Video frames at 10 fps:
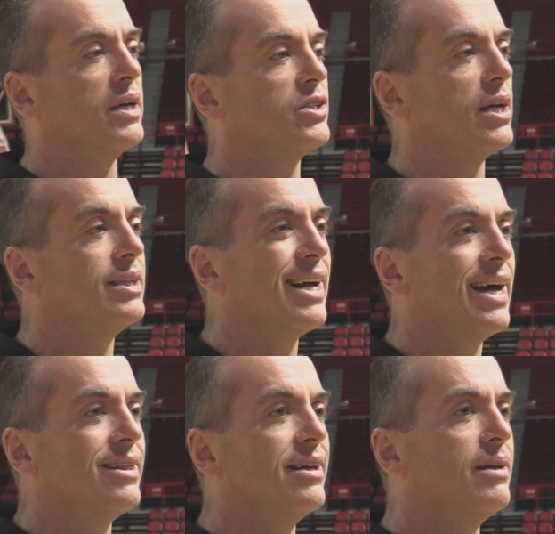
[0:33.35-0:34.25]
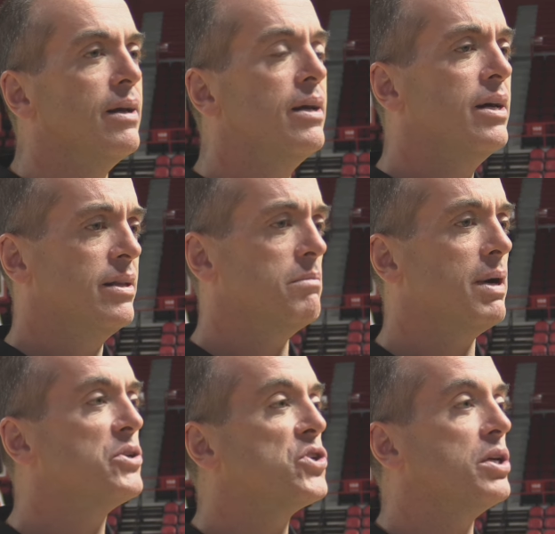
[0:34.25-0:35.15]
things like that that
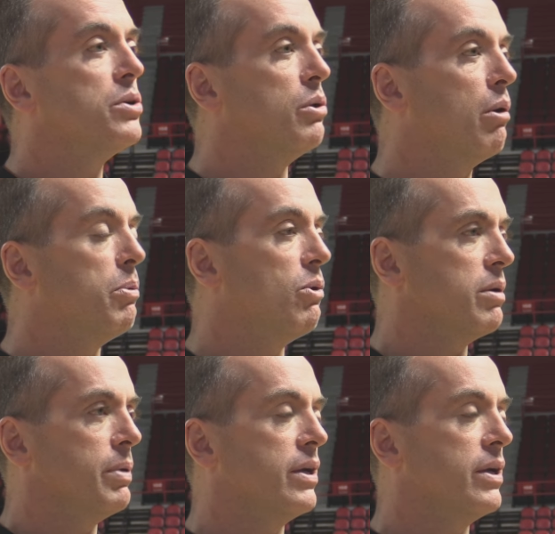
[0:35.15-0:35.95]
might steal you a point,